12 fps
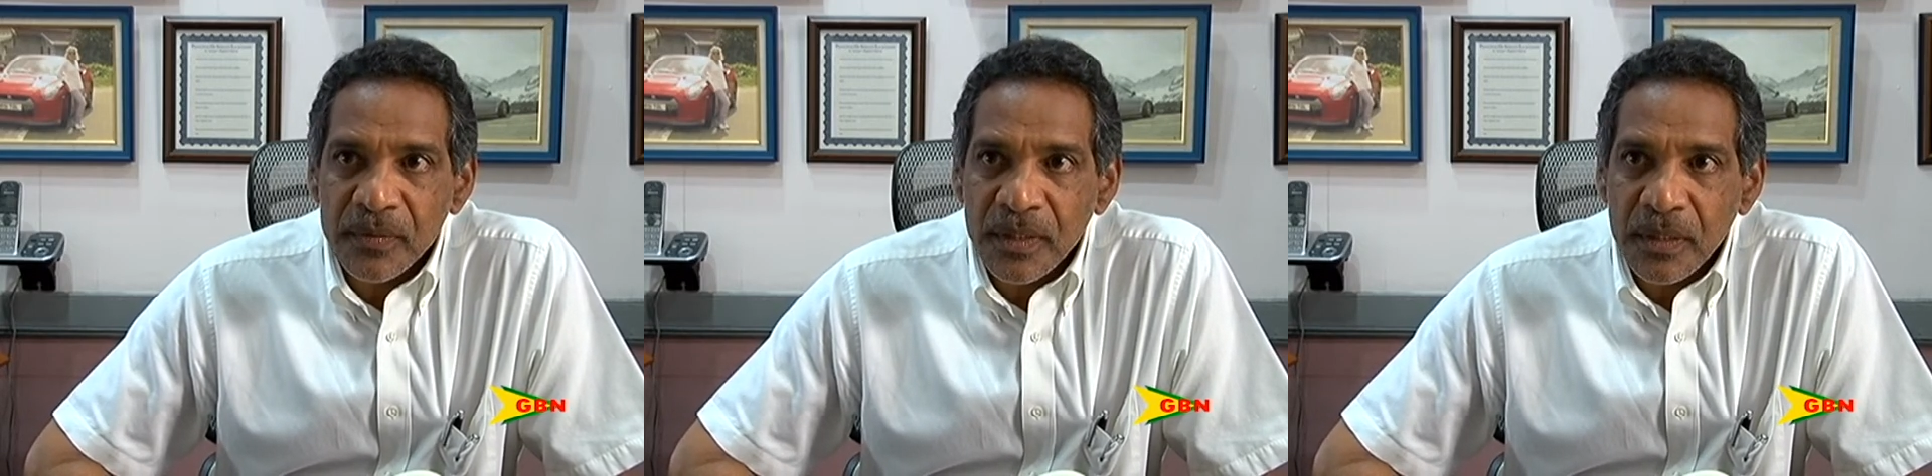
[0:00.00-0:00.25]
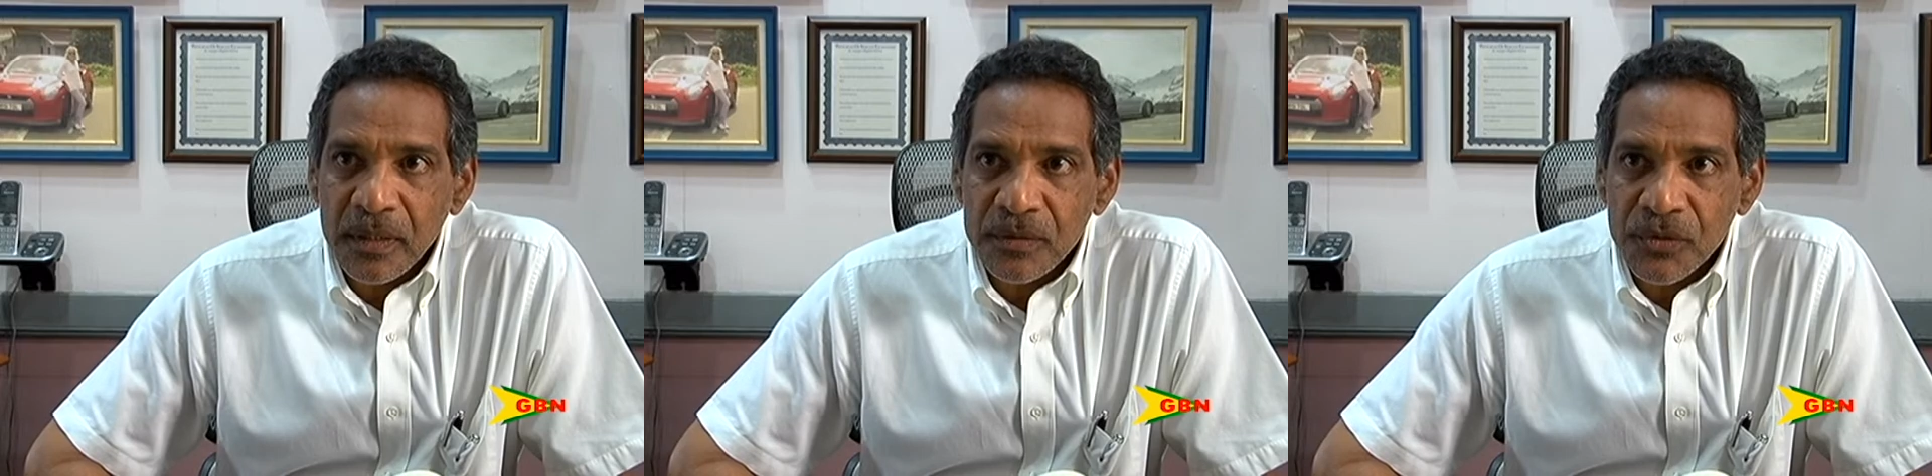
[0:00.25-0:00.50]
with
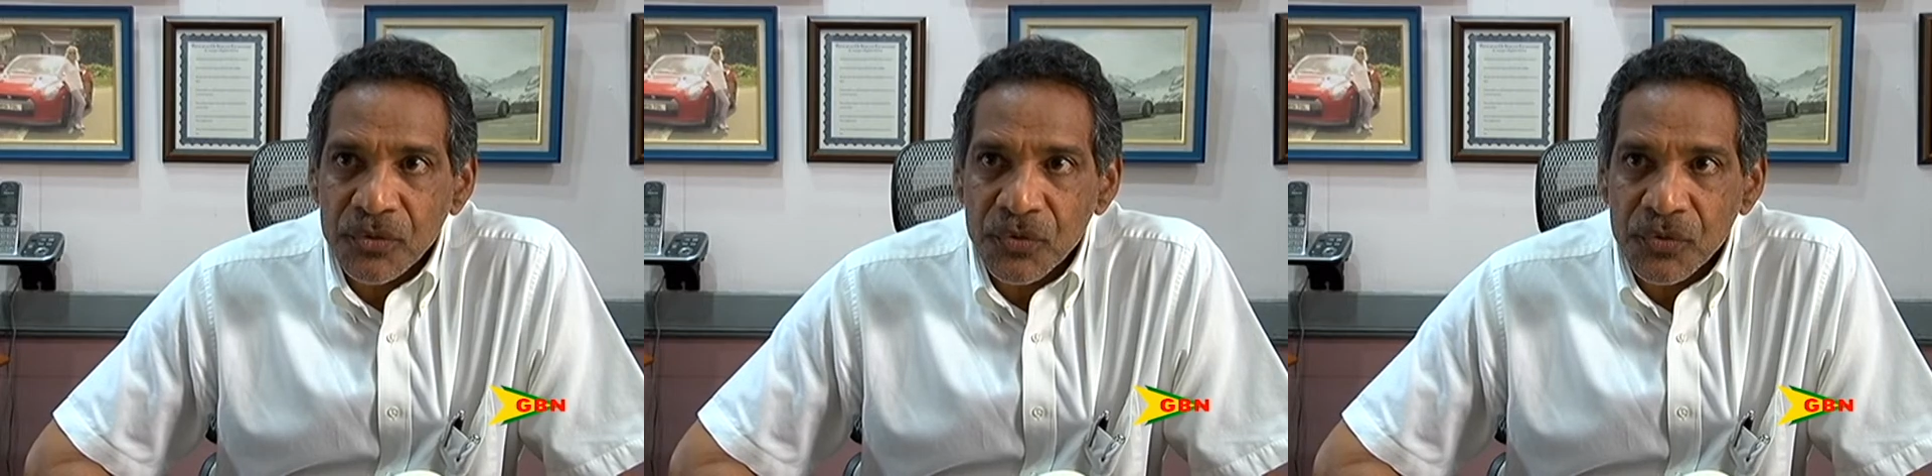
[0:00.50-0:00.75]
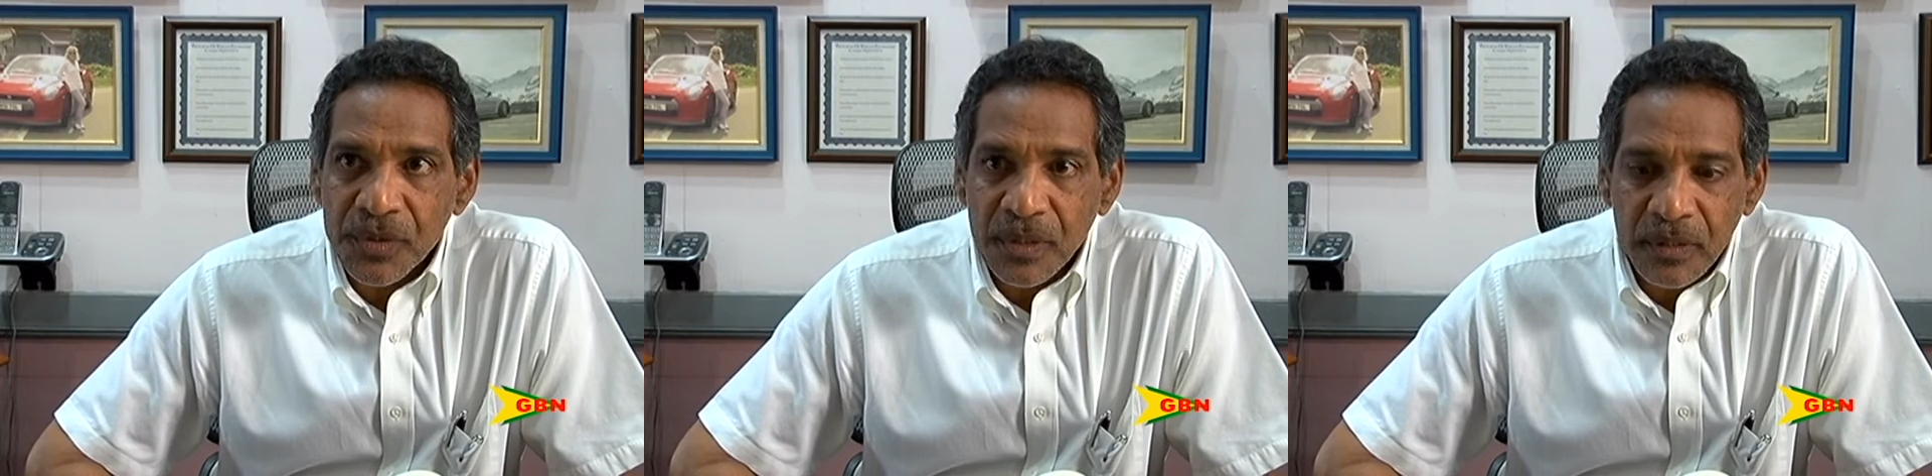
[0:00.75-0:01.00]
the
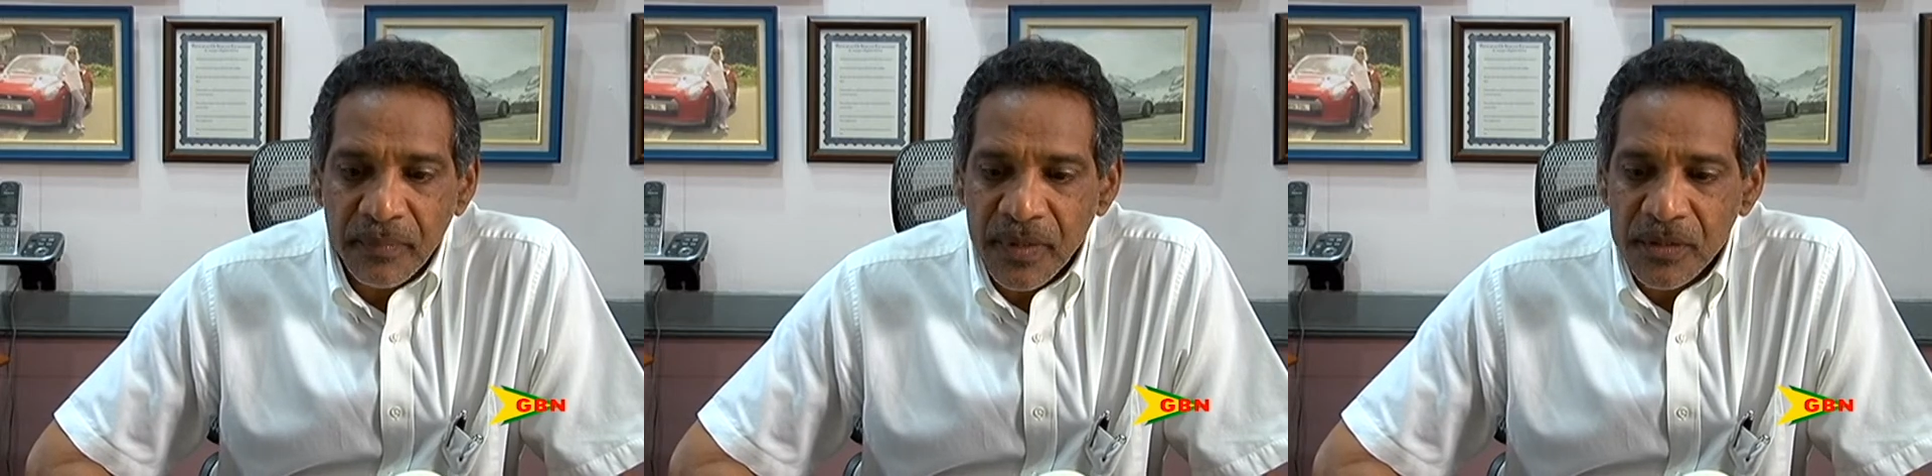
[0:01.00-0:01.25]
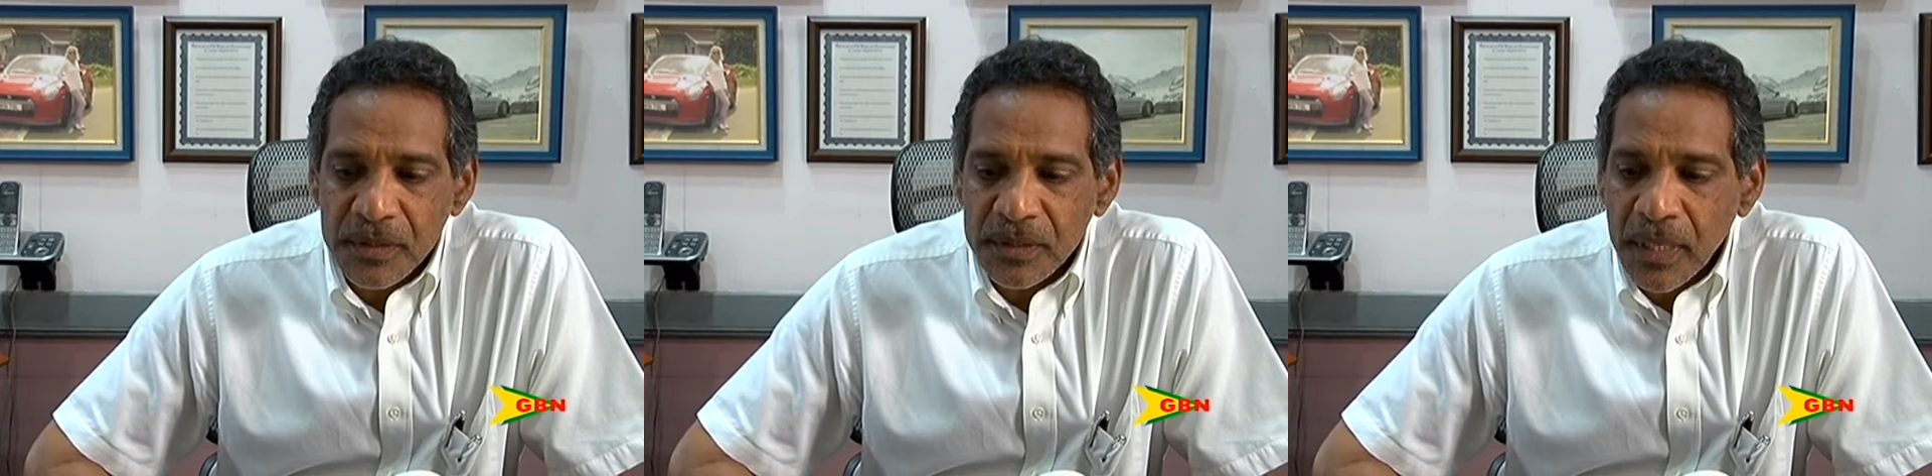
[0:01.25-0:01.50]
Constitution and the
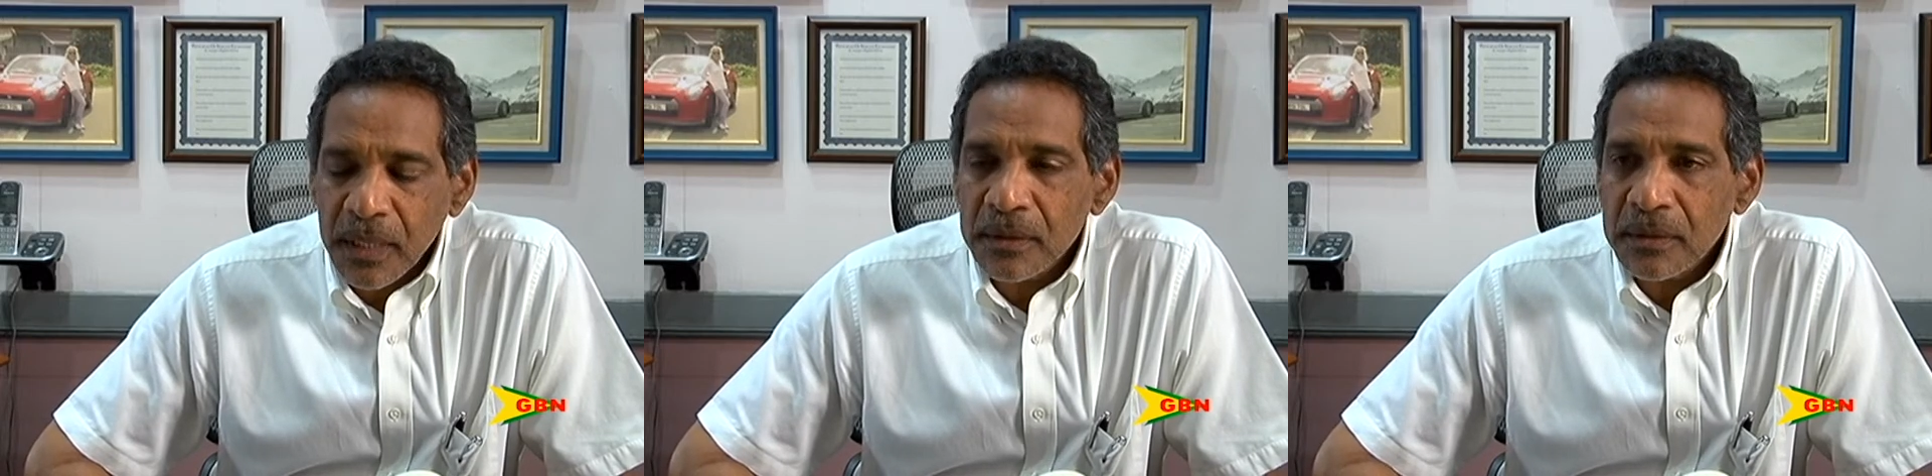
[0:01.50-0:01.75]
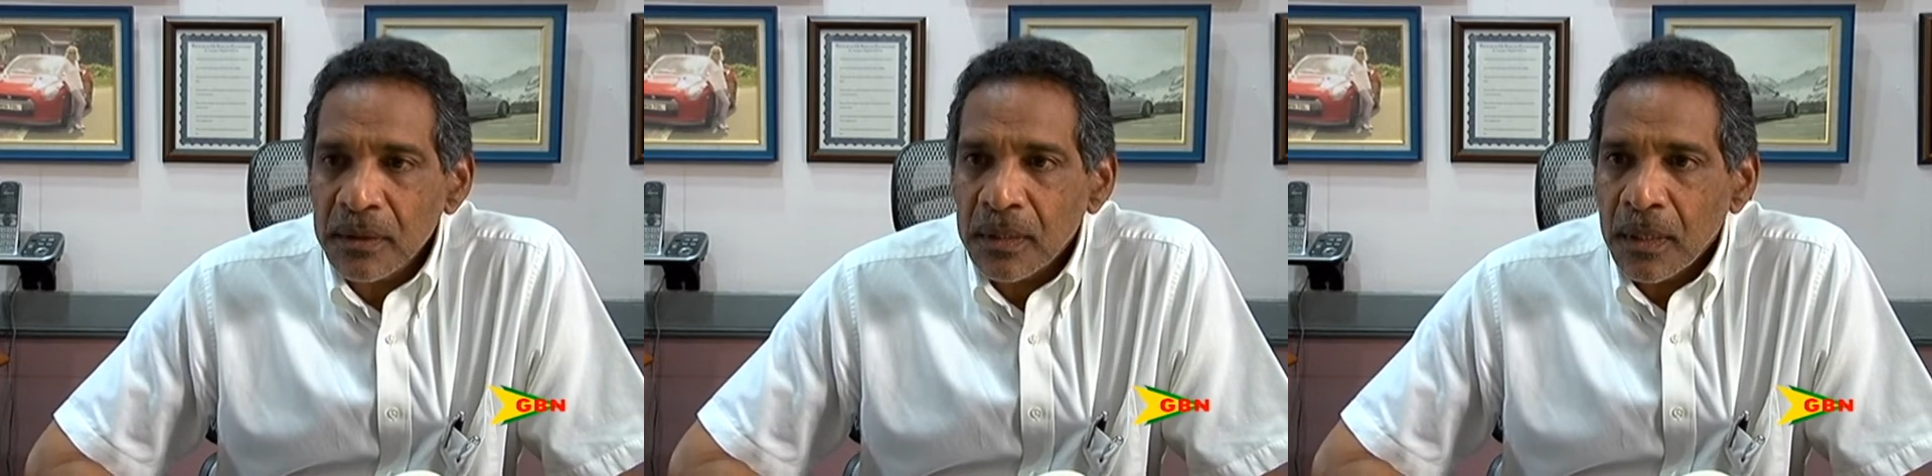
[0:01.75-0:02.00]
Pensions Act.